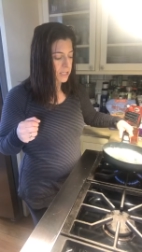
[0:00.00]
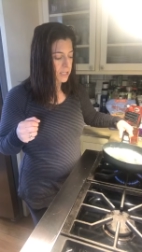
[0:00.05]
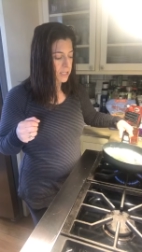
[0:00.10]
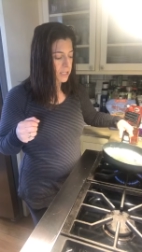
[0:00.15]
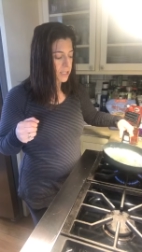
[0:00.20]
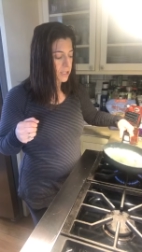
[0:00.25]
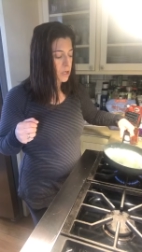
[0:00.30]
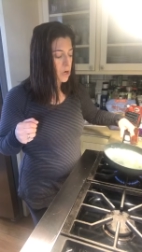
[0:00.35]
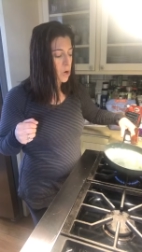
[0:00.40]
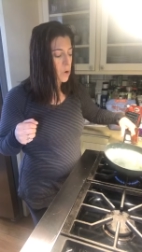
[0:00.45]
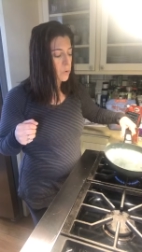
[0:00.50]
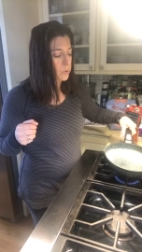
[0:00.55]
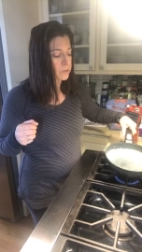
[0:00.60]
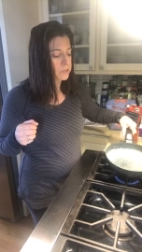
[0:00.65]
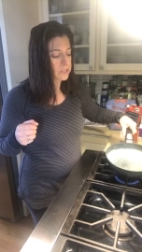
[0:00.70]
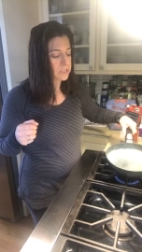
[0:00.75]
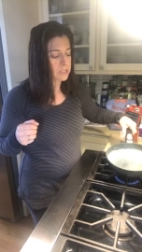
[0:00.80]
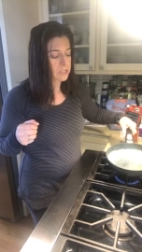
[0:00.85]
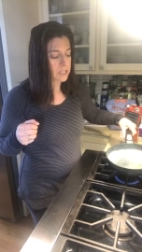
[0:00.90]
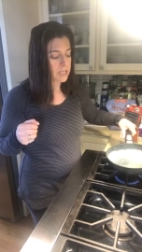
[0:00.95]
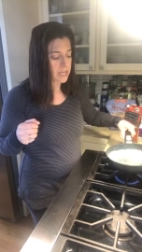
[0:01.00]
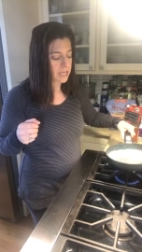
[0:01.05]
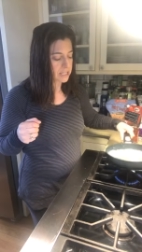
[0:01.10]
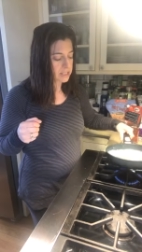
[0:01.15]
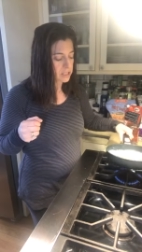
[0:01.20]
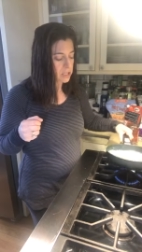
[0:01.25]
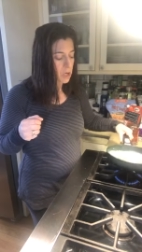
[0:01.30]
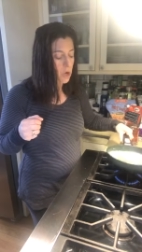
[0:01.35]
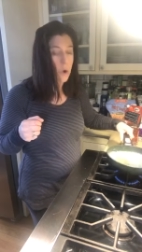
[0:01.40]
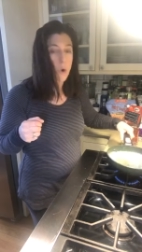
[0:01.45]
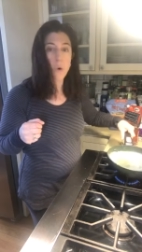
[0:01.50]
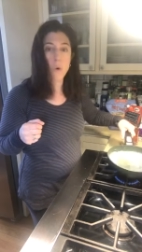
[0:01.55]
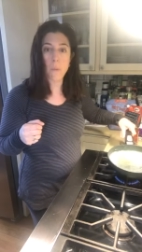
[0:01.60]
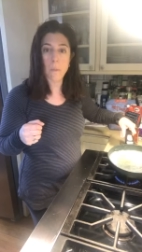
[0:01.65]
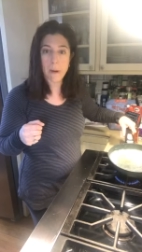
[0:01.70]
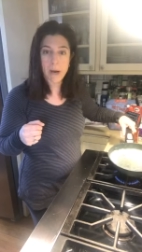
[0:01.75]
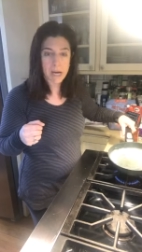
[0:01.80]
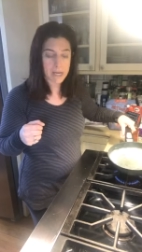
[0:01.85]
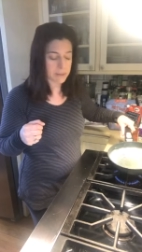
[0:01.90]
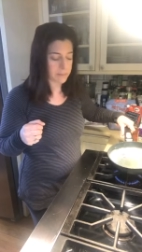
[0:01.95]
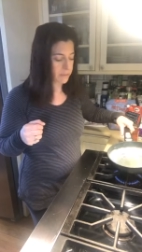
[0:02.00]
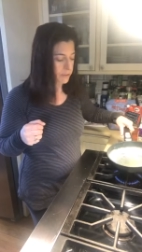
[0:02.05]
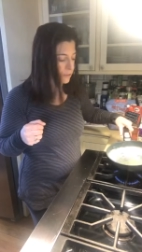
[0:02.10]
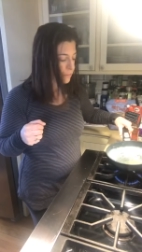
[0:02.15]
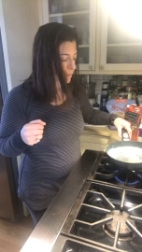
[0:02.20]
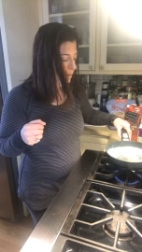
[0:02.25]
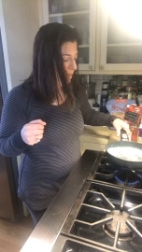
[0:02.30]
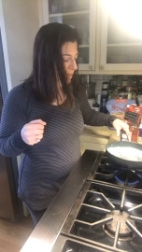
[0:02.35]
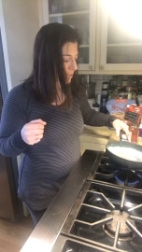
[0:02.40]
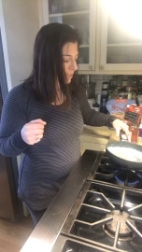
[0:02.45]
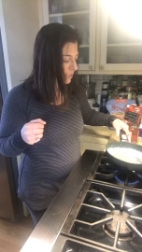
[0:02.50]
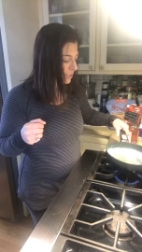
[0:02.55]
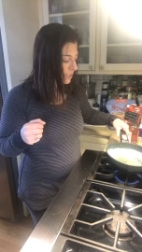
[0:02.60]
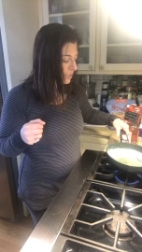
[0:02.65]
it coats like the whole bottom of the pan.